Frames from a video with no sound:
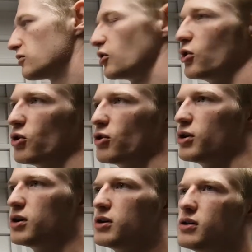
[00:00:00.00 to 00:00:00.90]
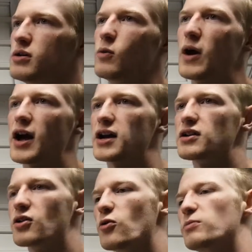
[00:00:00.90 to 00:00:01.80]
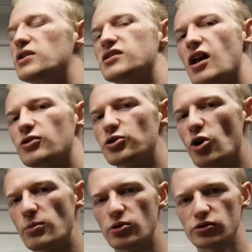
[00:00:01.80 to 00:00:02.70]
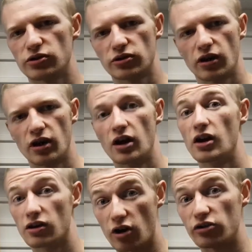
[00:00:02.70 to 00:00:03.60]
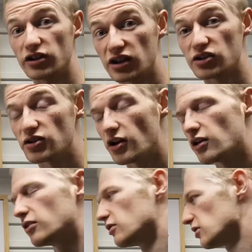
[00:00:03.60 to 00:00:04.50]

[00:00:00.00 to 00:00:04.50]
So why do companies sell so much conditioner?